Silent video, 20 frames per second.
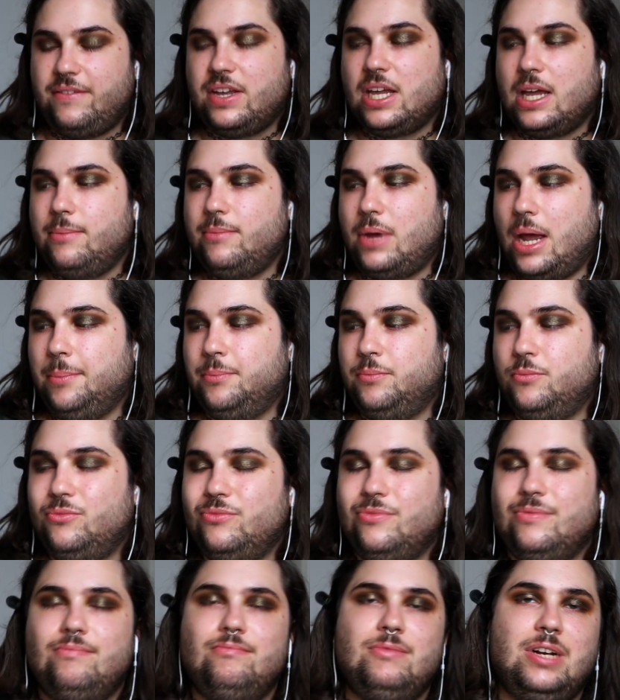I think
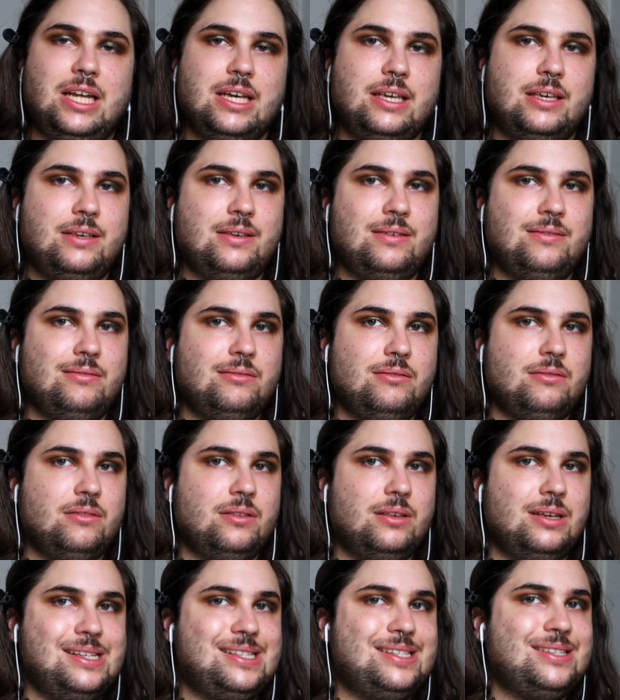I'm like,
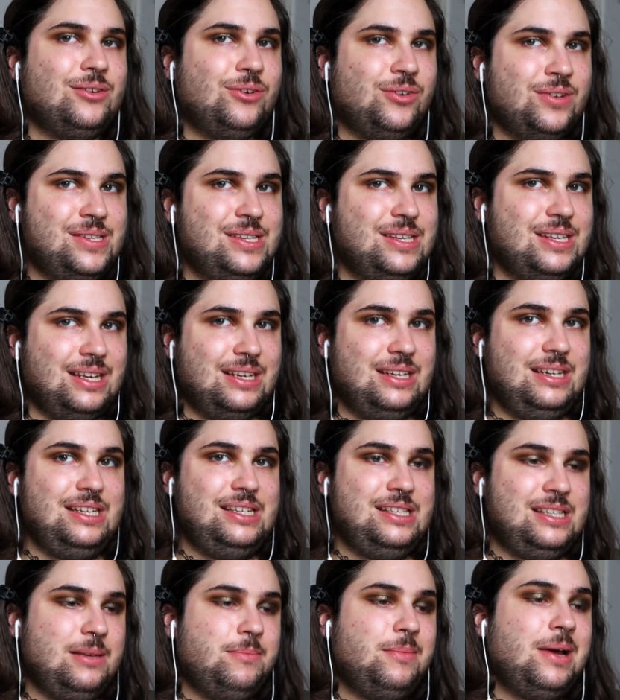it's not an
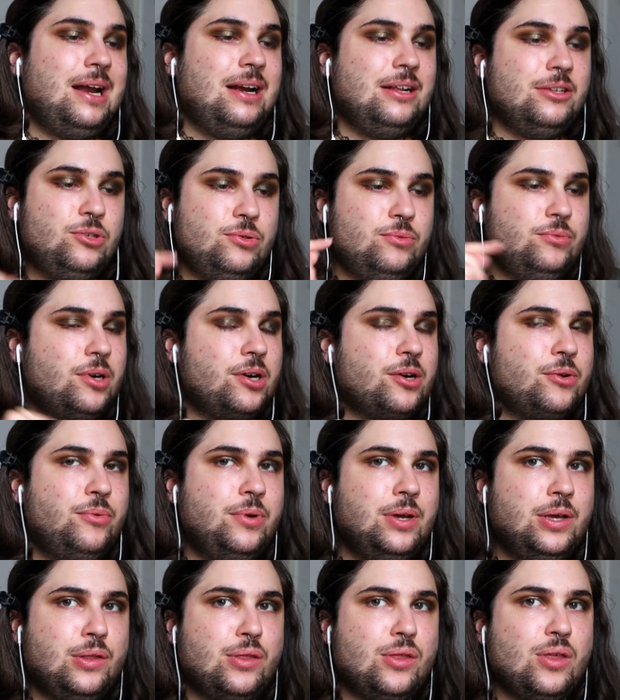easy palette to work
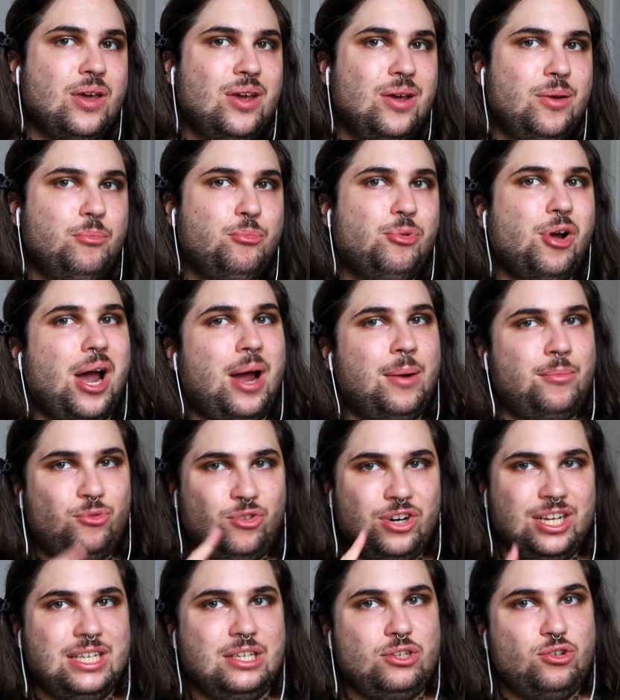with, but I'm
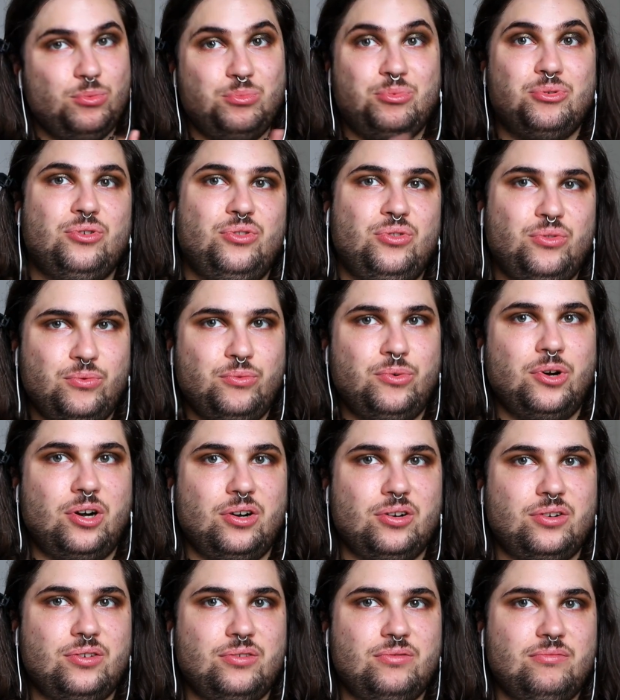ready to put on the
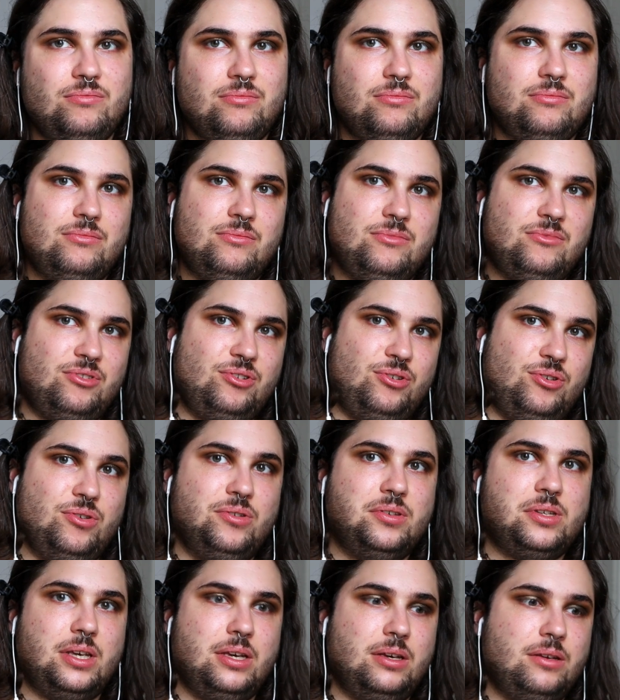work to
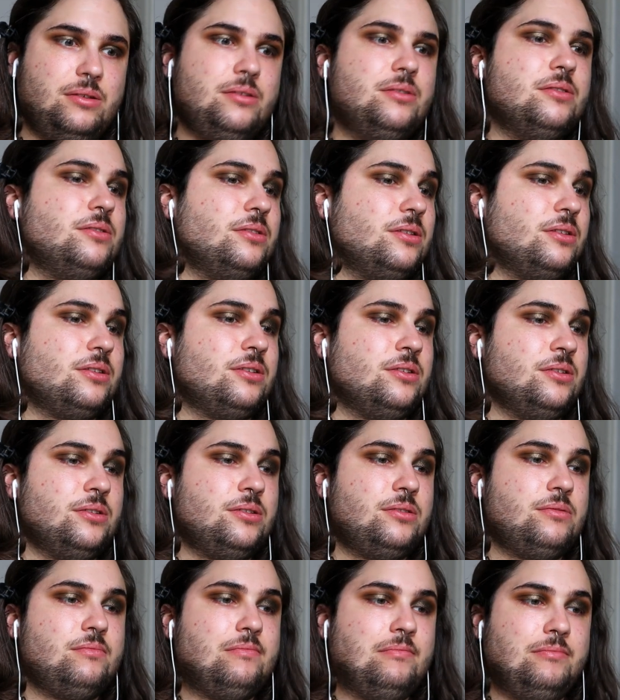use it because it's
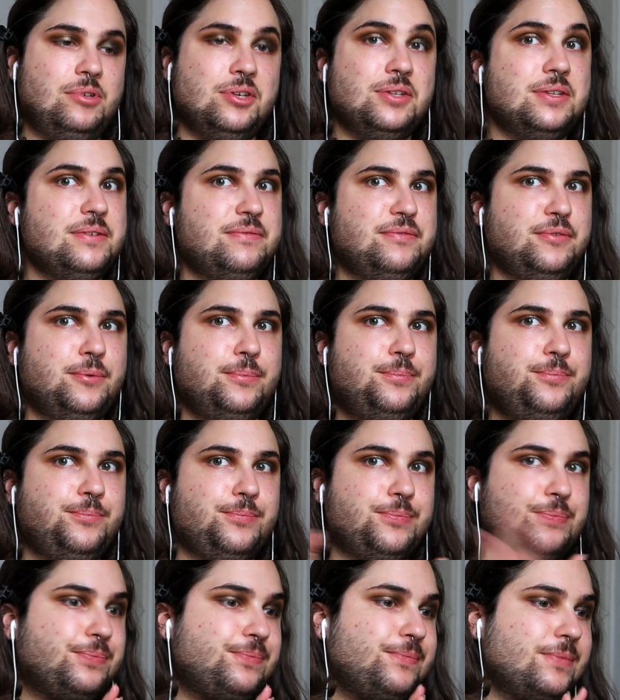just beautiful.
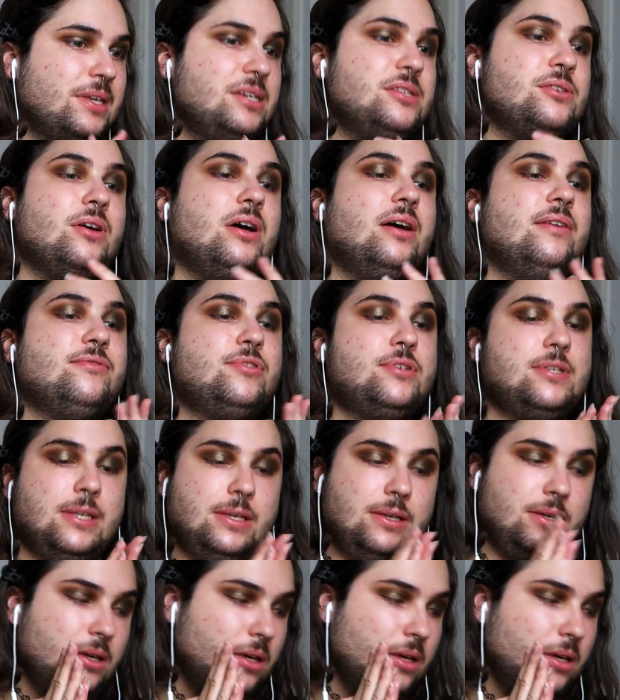That's what I have to say.